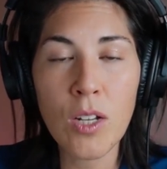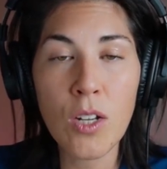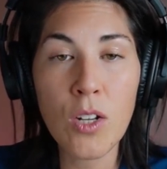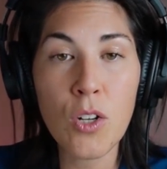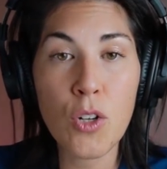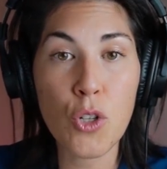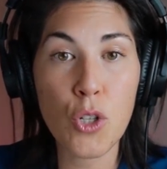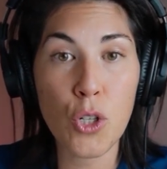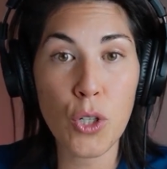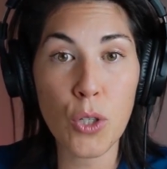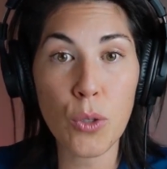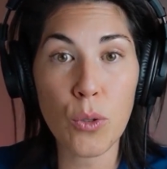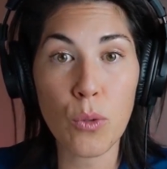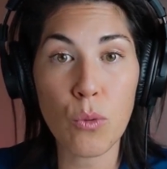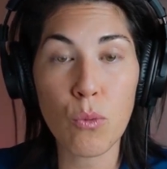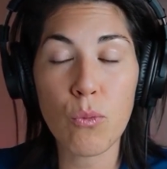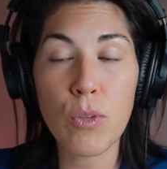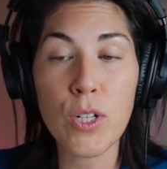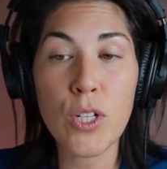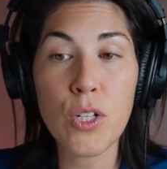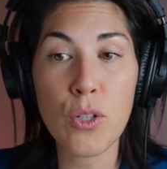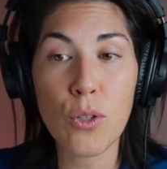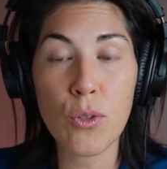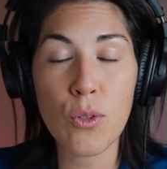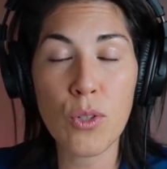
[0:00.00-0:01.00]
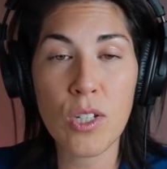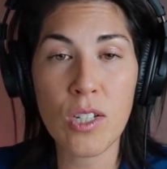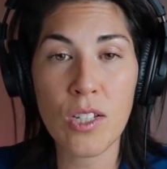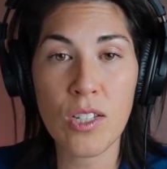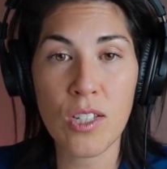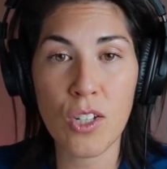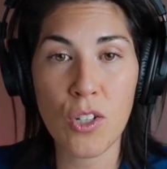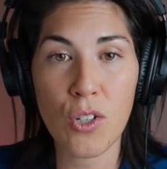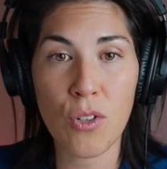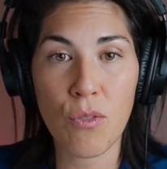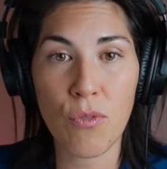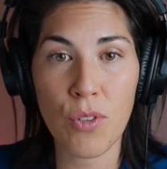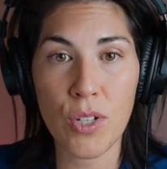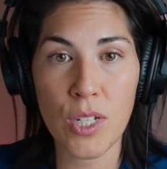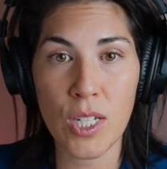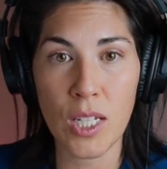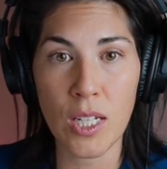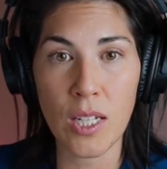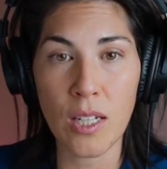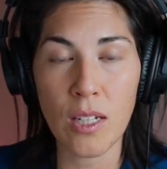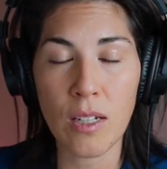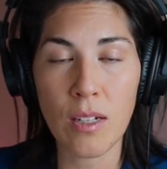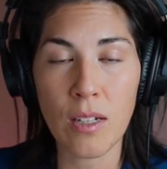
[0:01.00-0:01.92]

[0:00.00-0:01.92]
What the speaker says: 2, reduce decision fatigue.